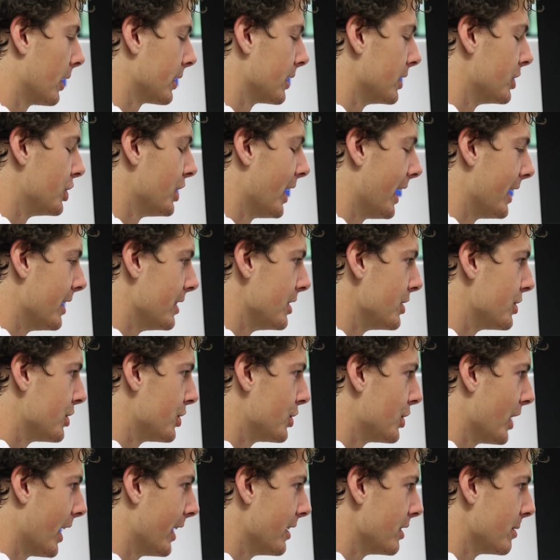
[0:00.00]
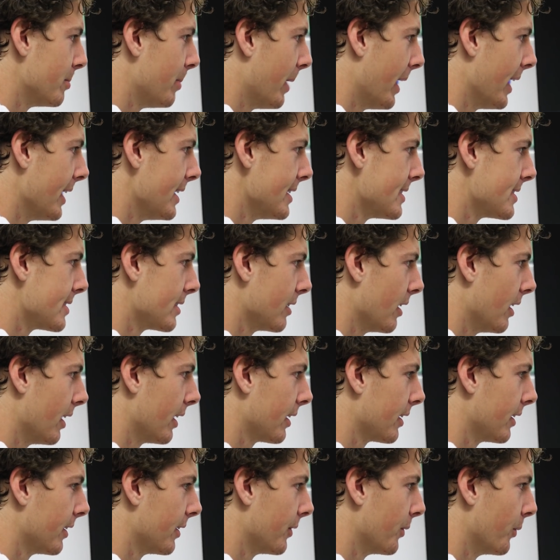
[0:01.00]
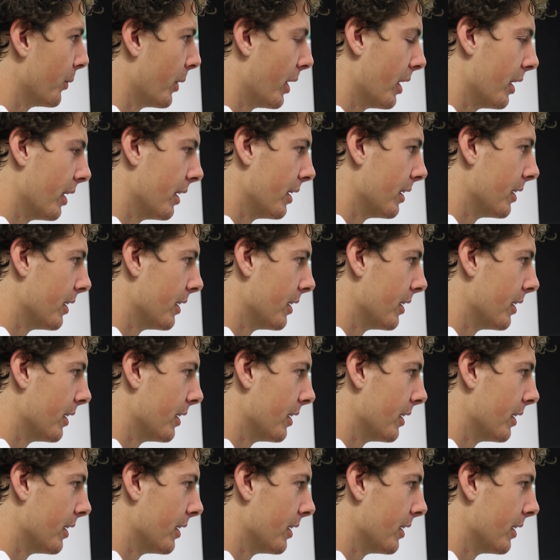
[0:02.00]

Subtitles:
The players also really buy into that. We've got a real